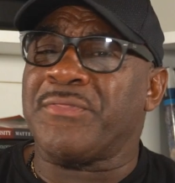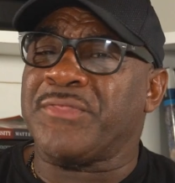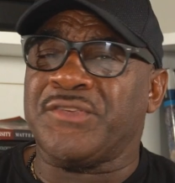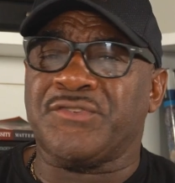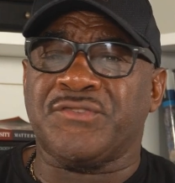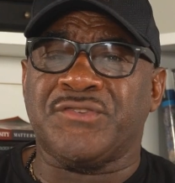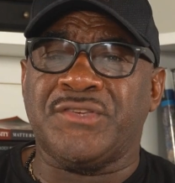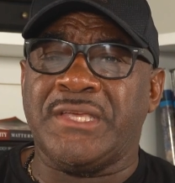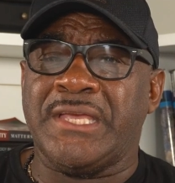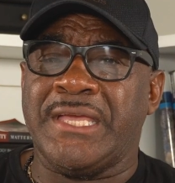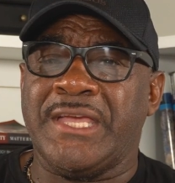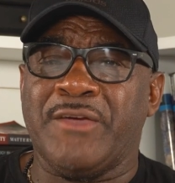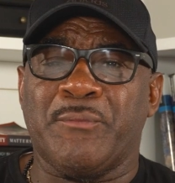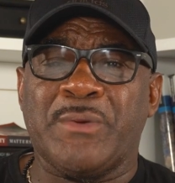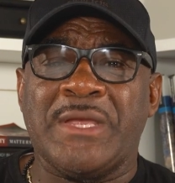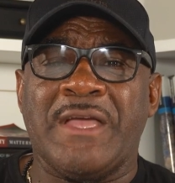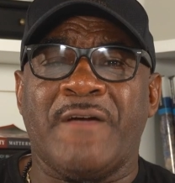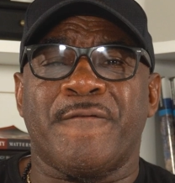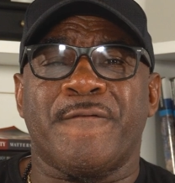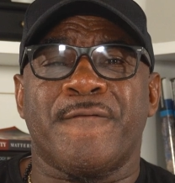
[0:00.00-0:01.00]
this year,
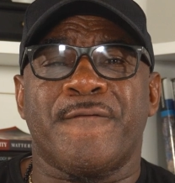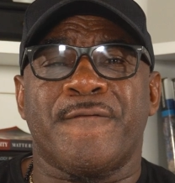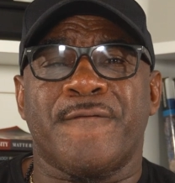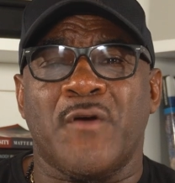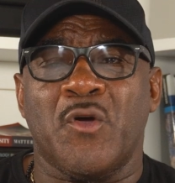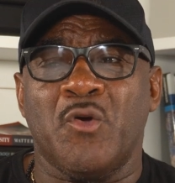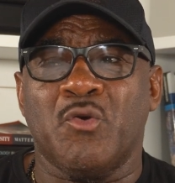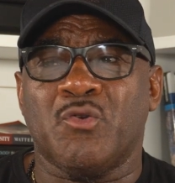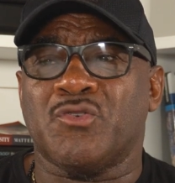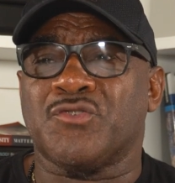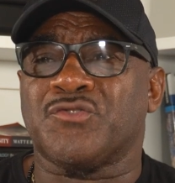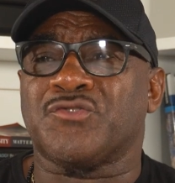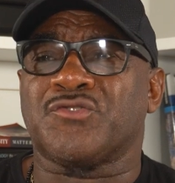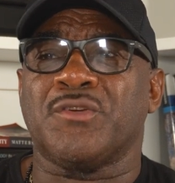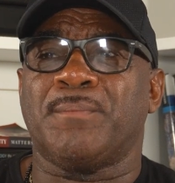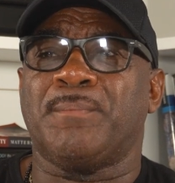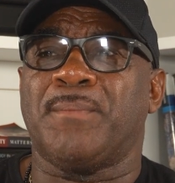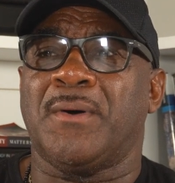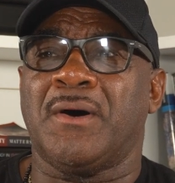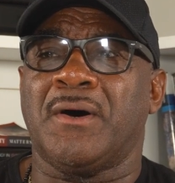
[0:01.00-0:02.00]
we have focused
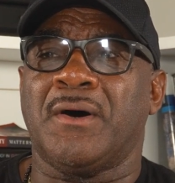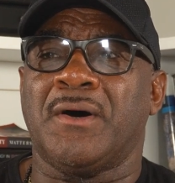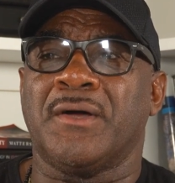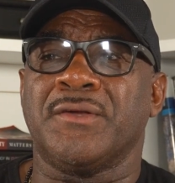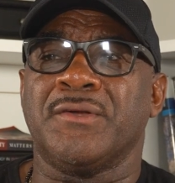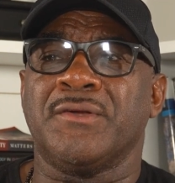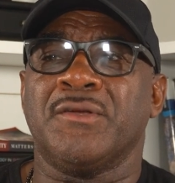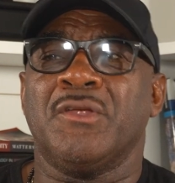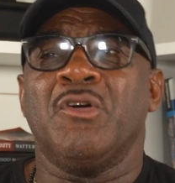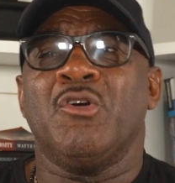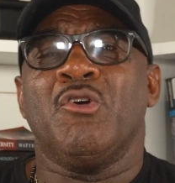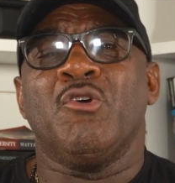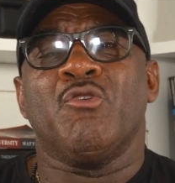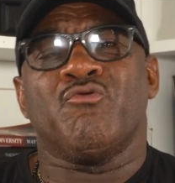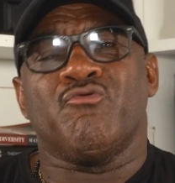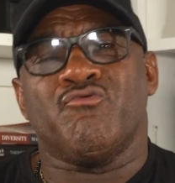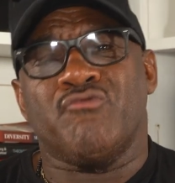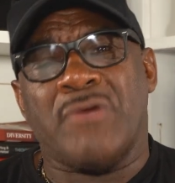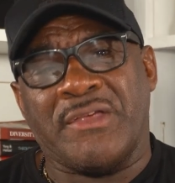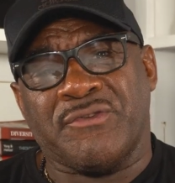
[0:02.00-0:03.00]
upon
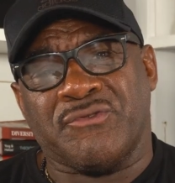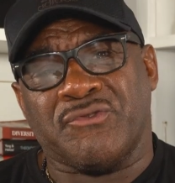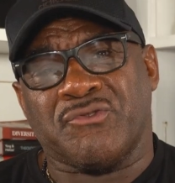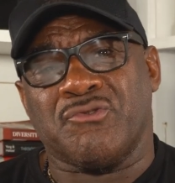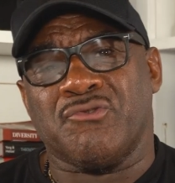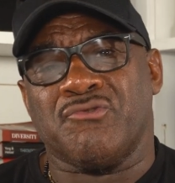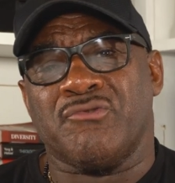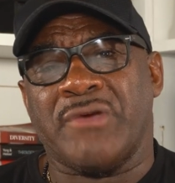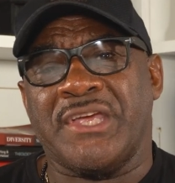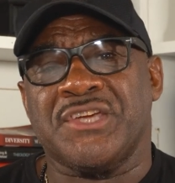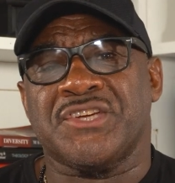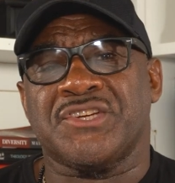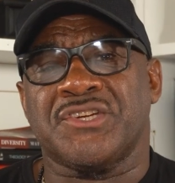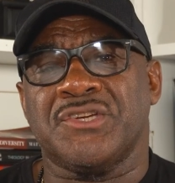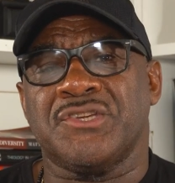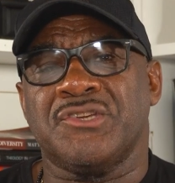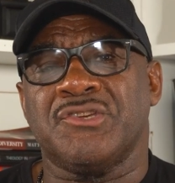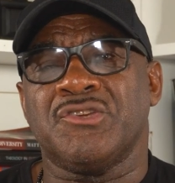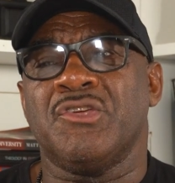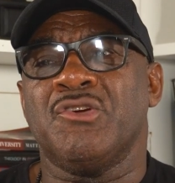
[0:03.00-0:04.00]

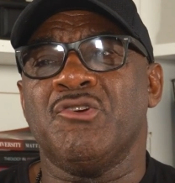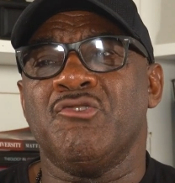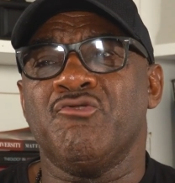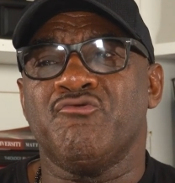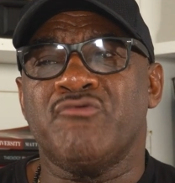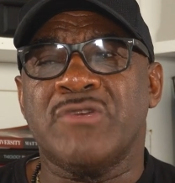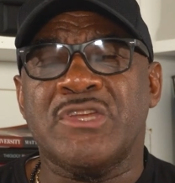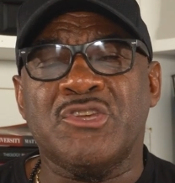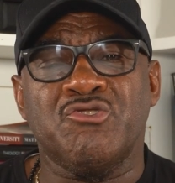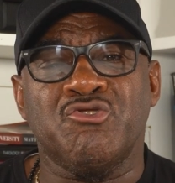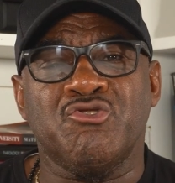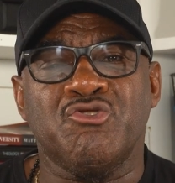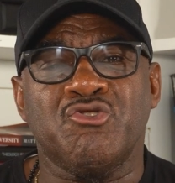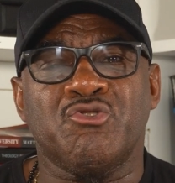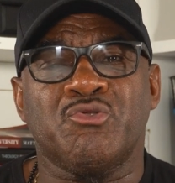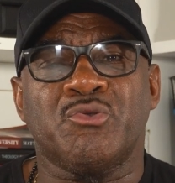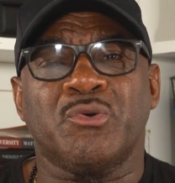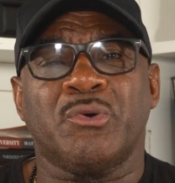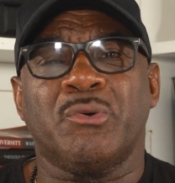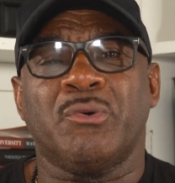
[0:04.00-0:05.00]
restoration,
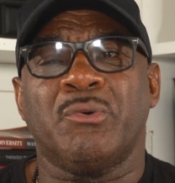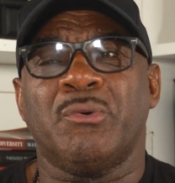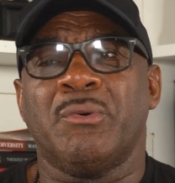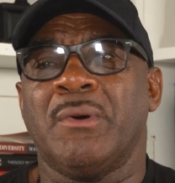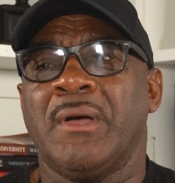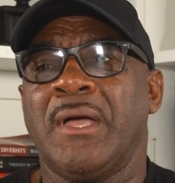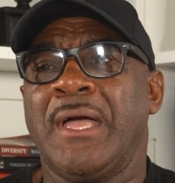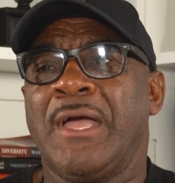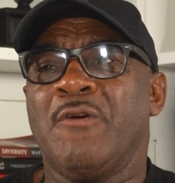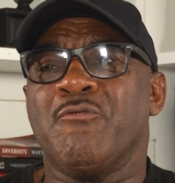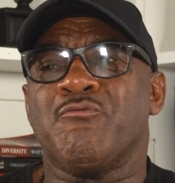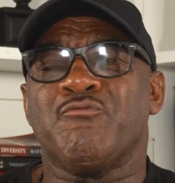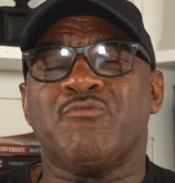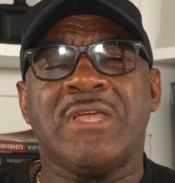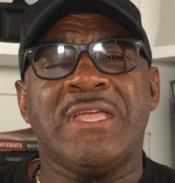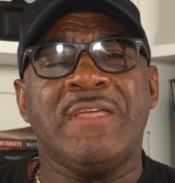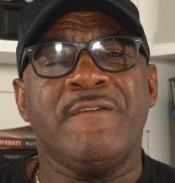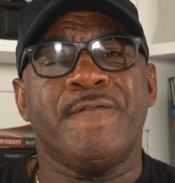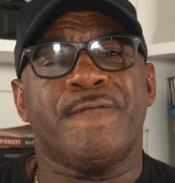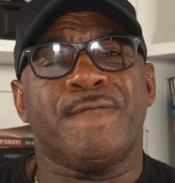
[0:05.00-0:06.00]
renewal,
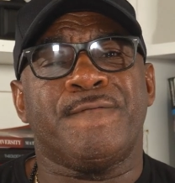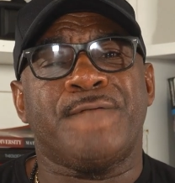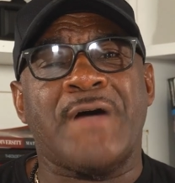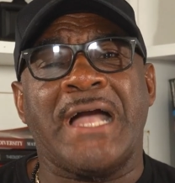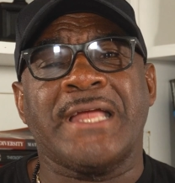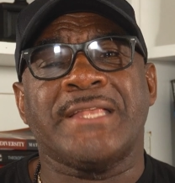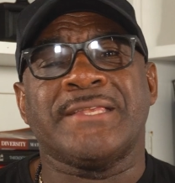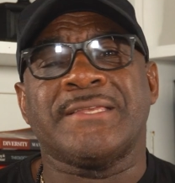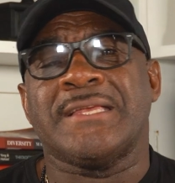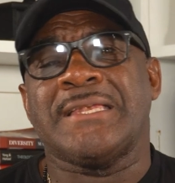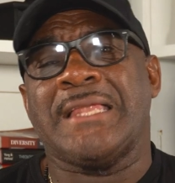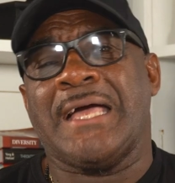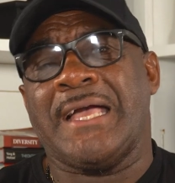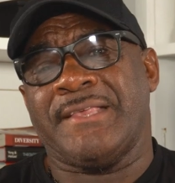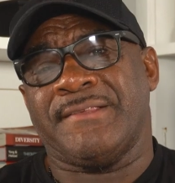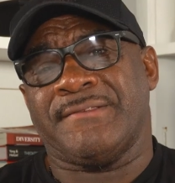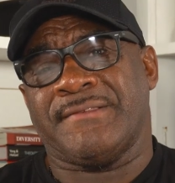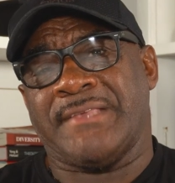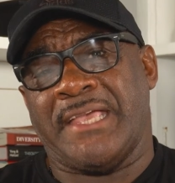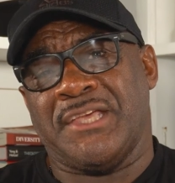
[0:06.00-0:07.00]

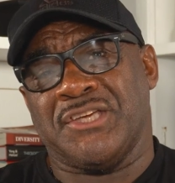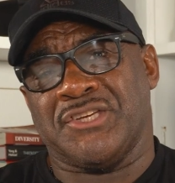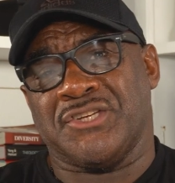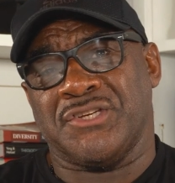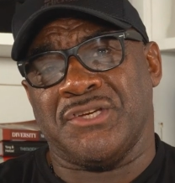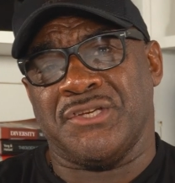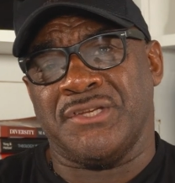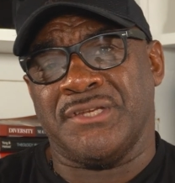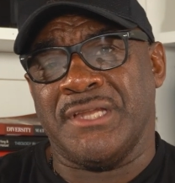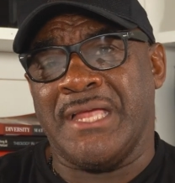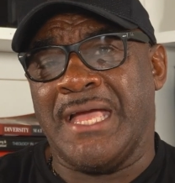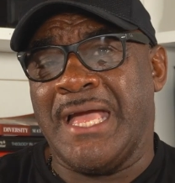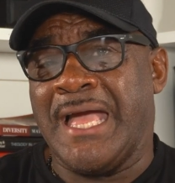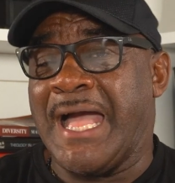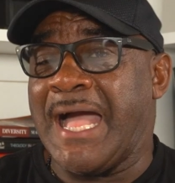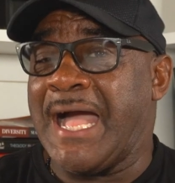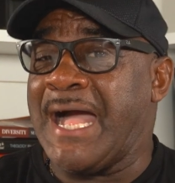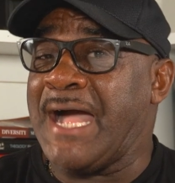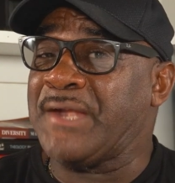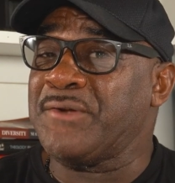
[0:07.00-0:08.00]
revitalization,
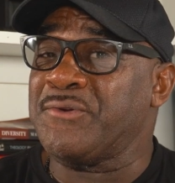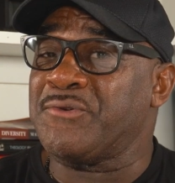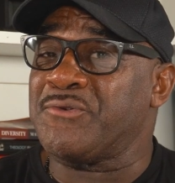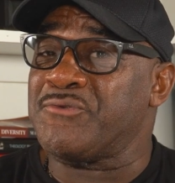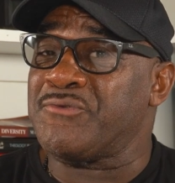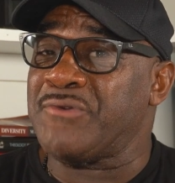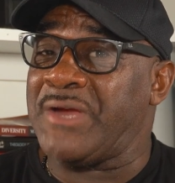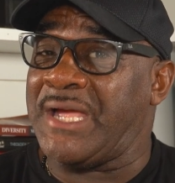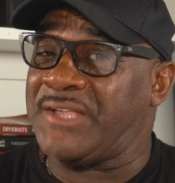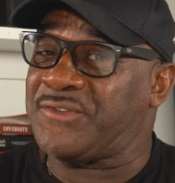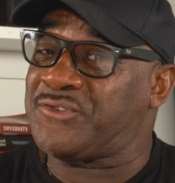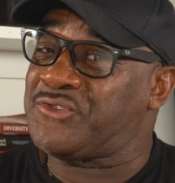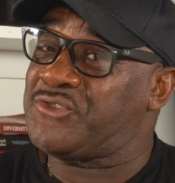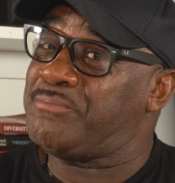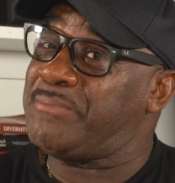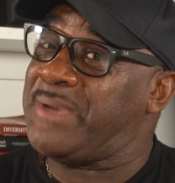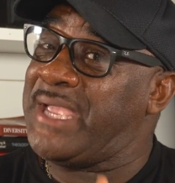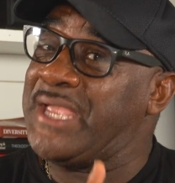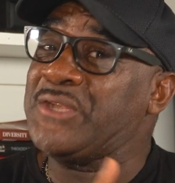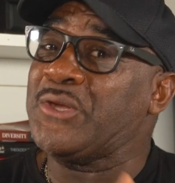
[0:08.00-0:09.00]
and rest. You may